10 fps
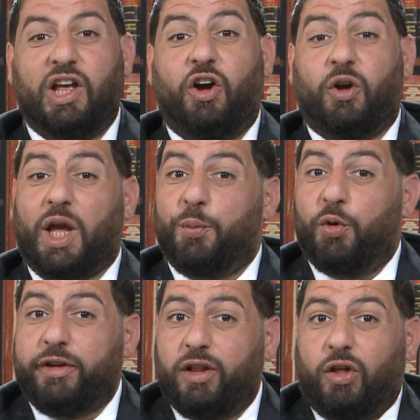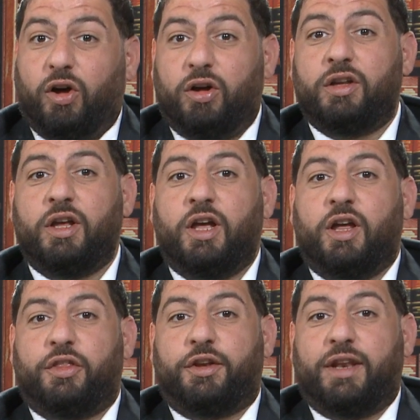Okay, moving along,
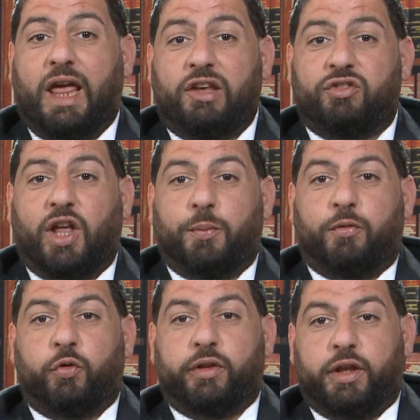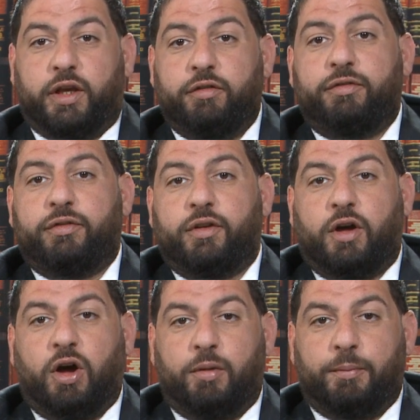the next type of relief
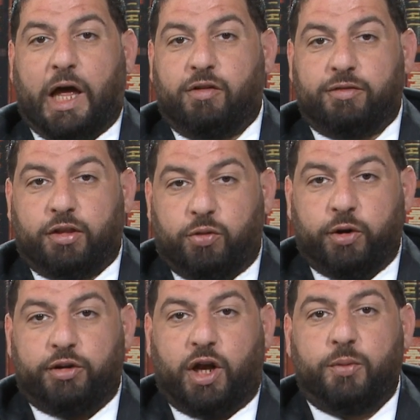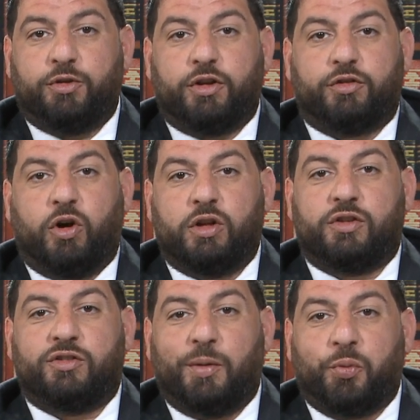out of the 3 types is called
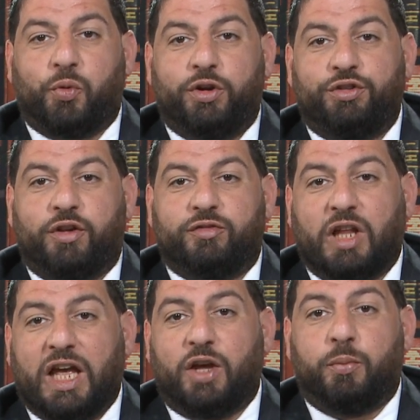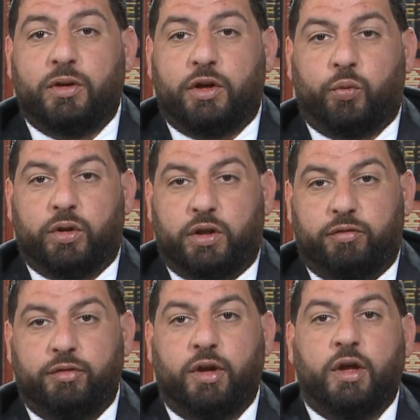separation of liability
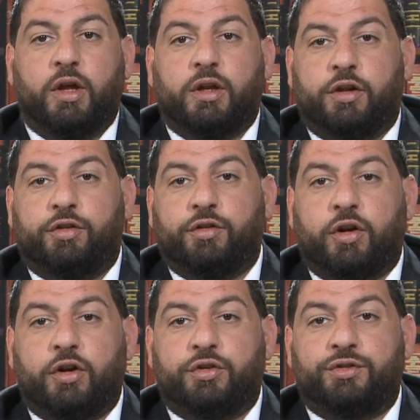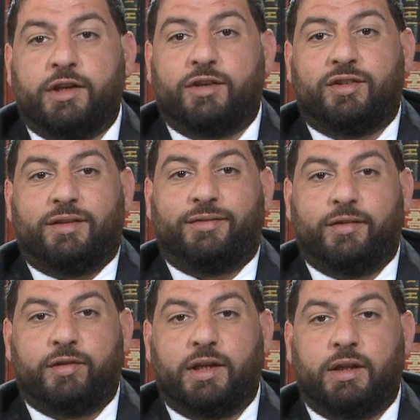relief. This is under
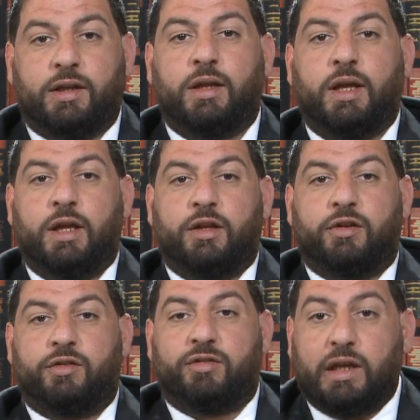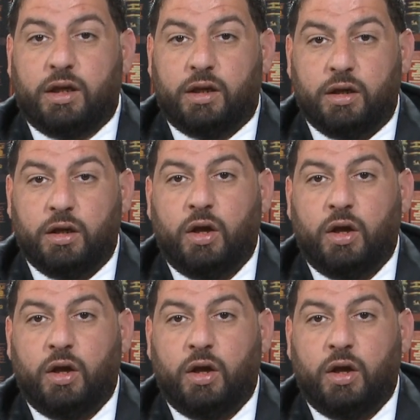6015C.